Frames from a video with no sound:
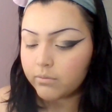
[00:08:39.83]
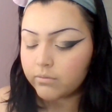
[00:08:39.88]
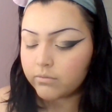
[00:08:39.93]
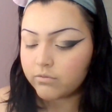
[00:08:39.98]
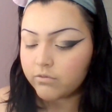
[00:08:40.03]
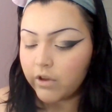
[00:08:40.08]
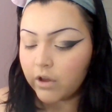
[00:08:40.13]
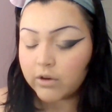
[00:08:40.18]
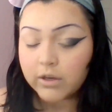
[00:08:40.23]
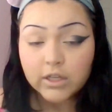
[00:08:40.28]

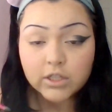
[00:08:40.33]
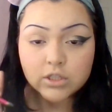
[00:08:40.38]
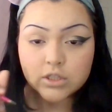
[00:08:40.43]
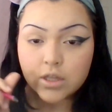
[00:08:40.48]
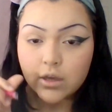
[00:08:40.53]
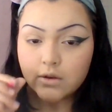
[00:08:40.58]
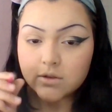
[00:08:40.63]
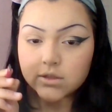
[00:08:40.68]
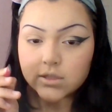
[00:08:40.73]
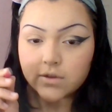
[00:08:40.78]
foundation
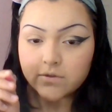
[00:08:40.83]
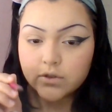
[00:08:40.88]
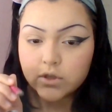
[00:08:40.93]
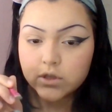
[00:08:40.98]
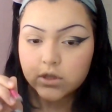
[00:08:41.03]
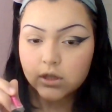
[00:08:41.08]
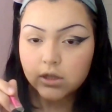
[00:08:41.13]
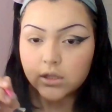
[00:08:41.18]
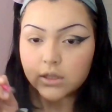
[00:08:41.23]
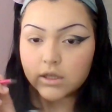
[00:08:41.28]
that was left on
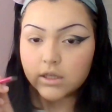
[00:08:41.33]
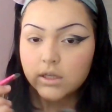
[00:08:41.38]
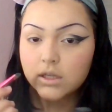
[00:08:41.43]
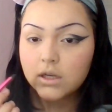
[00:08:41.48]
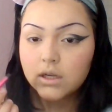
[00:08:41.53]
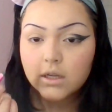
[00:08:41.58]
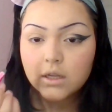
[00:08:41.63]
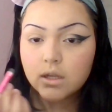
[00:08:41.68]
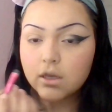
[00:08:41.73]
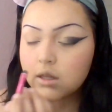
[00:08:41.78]
the lid,
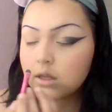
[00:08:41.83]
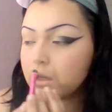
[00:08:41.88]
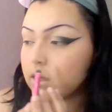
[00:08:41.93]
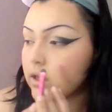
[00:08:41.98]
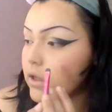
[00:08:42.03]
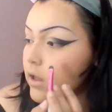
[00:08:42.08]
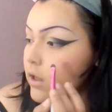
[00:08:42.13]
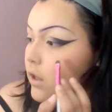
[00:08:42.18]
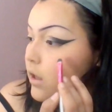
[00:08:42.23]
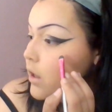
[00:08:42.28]

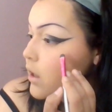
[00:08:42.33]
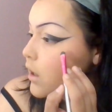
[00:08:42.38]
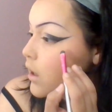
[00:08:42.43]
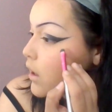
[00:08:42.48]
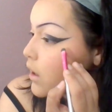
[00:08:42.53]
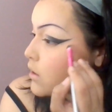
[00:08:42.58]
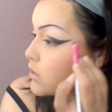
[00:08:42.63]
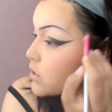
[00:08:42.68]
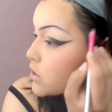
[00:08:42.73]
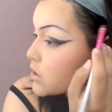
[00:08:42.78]

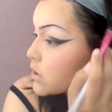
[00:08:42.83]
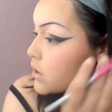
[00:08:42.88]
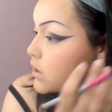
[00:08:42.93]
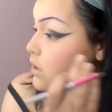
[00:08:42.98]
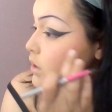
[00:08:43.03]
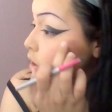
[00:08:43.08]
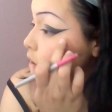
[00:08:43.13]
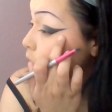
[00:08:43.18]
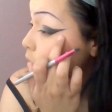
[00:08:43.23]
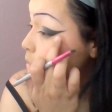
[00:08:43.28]
and just
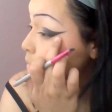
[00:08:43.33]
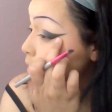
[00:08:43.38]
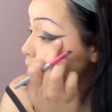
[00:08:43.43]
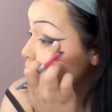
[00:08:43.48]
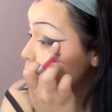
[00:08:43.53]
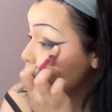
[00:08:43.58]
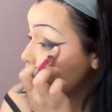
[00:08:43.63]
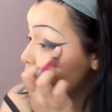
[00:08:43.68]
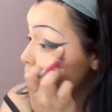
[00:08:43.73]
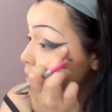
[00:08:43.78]
cleaned it up a
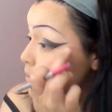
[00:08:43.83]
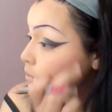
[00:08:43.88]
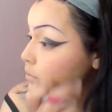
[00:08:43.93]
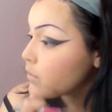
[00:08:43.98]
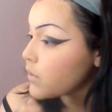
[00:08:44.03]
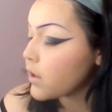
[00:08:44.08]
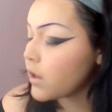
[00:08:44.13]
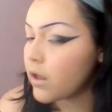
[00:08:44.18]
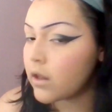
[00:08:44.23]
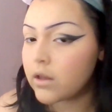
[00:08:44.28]
little bit.
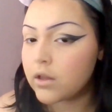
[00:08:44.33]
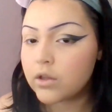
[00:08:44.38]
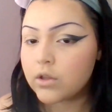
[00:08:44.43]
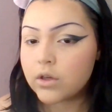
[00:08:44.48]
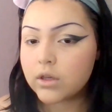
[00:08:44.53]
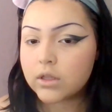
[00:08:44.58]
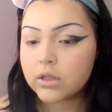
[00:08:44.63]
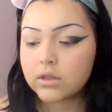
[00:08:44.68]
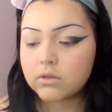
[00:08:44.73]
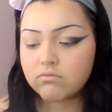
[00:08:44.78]
And then you
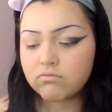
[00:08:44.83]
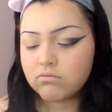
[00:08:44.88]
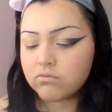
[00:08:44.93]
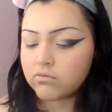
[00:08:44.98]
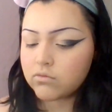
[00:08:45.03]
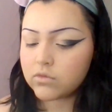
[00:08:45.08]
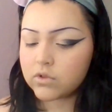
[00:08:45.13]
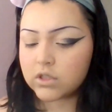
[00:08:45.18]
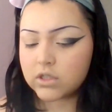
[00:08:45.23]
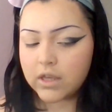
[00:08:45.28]
could
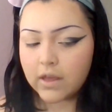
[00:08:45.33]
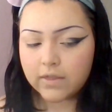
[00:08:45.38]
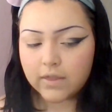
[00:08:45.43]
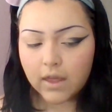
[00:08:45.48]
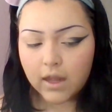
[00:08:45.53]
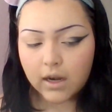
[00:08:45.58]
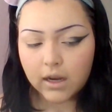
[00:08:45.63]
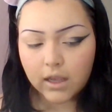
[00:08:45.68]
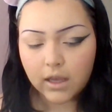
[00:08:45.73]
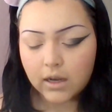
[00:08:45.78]
set
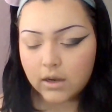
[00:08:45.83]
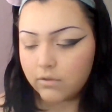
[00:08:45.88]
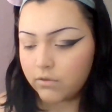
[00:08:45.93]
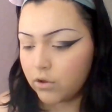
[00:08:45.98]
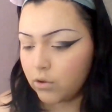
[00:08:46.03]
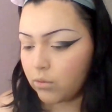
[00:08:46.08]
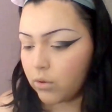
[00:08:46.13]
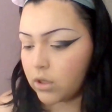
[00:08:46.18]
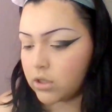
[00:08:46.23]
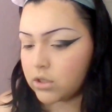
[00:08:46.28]
that again if
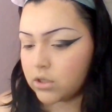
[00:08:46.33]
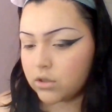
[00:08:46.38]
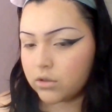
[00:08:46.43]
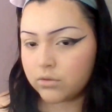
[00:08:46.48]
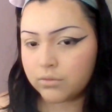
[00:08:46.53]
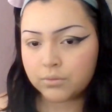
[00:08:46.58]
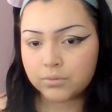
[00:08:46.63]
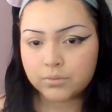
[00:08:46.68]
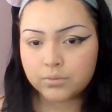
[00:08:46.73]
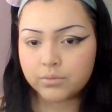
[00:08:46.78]
you want to.
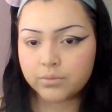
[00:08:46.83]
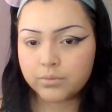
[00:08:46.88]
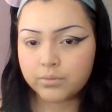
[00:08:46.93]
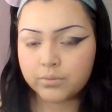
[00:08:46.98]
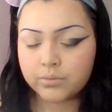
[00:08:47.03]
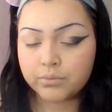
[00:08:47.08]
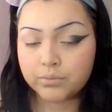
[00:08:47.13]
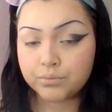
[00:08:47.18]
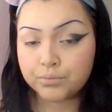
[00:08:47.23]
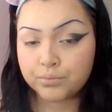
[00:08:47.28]

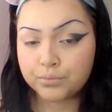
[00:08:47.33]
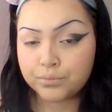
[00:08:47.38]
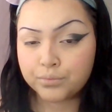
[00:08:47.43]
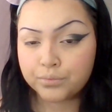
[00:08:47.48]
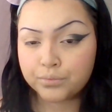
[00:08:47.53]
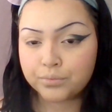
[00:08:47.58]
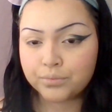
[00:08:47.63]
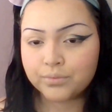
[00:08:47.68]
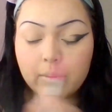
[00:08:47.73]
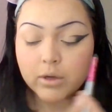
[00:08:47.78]

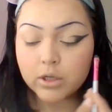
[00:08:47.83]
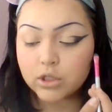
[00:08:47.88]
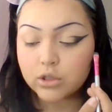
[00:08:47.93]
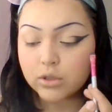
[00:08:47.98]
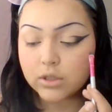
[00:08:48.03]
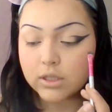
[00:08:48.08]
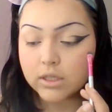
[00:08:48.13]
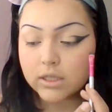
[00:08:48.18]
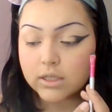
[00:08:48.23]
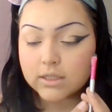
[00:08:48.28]
I'm gonna do
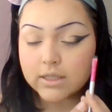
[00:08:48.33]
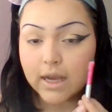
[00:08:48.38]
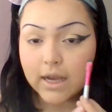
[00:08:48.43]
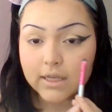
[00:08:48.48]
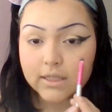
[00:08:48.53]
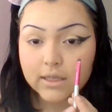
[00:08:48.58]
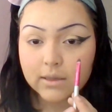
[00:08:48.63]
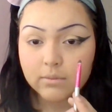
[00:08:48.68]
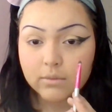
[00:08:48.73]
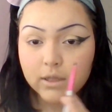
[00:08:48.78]
the exact
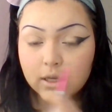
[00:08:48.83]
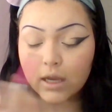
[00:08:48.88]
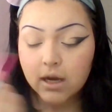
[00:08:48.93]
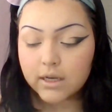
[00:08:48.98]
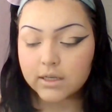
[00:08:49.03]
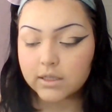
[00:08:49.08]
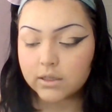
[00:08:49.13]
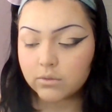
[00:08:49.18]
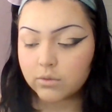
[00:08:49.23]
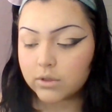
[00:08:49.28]
same thing I
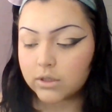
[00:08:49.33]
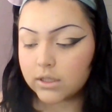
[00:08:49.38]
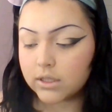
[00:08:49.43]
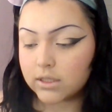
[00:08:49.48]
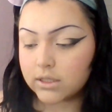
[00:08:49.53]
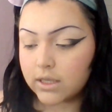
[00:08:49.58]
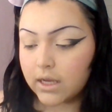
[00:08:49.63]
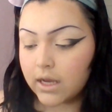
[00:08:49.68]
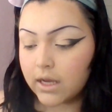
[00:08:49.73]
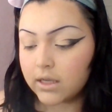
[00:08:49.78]
did with
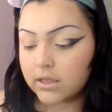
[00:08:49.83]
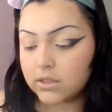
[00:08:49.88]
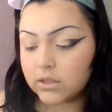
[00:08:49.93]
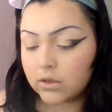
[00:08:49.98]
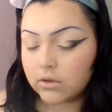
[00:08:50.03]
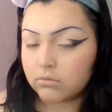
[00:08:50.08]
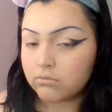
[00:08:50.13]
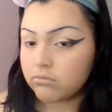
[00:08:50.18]
this eye. So